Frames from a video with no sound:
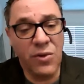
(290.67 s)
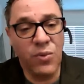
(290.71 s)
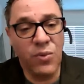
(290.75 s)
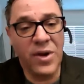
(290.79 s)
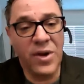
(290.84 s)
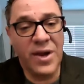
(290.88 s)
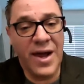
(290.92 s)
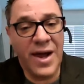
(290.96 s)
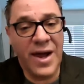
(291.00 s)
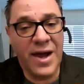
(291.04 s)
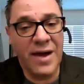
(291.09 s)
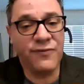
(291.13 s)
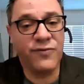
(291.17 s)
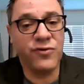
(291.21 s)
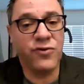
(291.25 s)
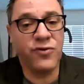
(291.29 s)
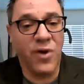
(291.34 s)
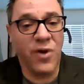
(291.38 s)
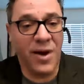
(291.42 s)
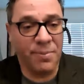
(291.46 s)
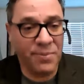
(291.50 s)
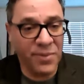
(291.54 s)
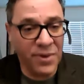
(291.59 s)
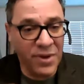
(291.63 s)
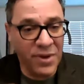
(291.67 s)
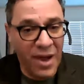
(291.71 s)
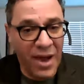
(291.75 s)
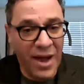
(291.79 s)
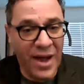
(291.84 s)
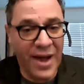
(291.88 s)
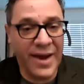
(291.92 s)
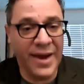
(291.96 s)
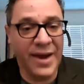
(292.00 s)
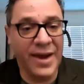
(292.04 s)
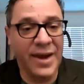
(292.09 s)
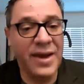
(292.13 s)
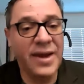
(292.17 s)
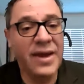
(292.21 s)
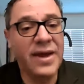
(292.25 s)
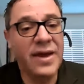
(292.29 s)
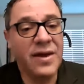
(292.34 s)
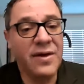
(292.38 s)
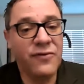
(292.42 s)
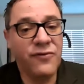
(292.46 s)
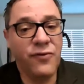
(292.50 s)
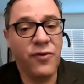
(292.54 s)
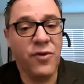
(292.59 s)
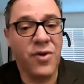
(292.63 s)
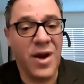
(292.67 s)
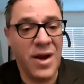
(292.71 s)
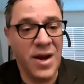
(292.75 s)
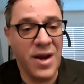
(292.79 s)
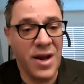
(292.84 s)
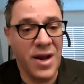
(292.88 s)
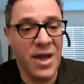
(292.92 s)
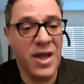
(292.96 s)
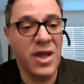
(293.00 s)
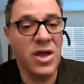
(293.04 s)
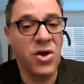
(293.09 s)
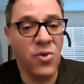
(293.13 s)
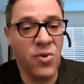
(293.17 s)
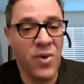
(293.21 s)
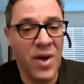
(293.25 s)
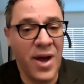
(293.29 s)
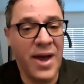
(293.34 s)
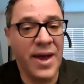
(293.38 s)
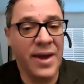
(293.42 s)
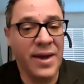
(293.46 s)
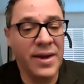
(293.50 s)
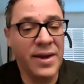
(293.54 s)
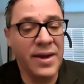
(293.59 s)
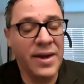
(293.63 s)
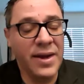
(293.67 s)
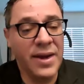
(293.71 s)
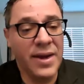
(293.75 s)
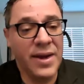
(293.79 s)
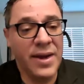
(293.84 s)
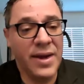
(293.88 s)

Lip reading: will have to apply for an EUA